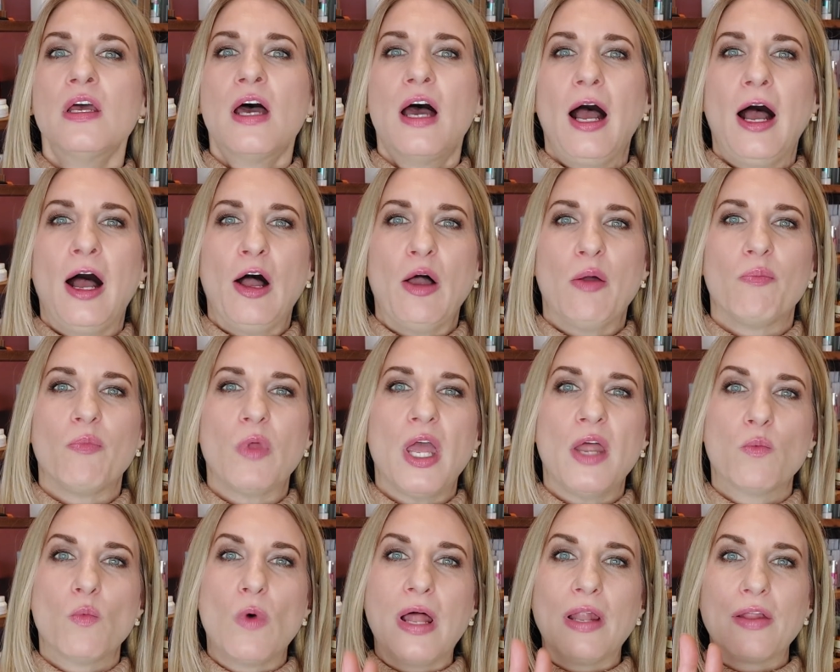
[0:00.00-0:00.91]

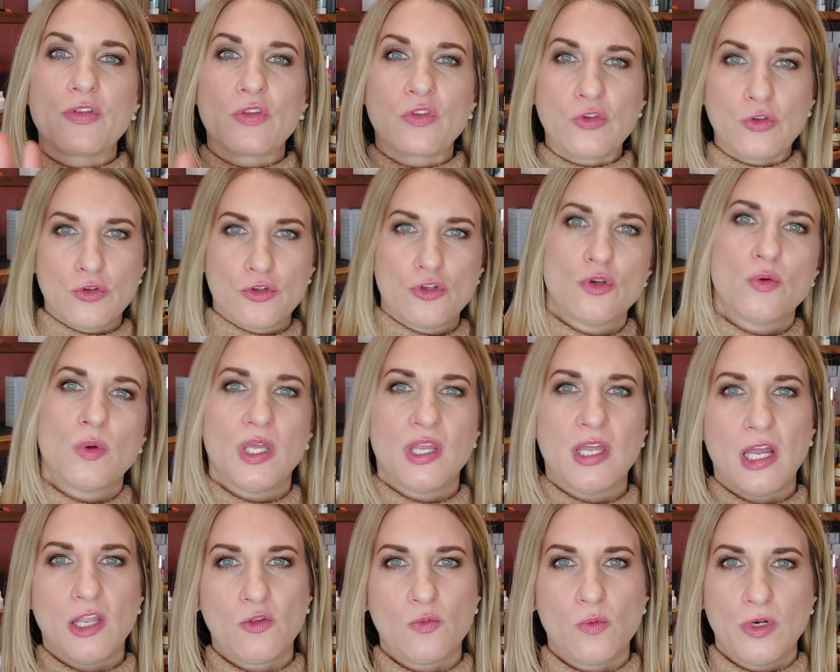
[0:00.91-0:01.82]
And while it's still dewy, that's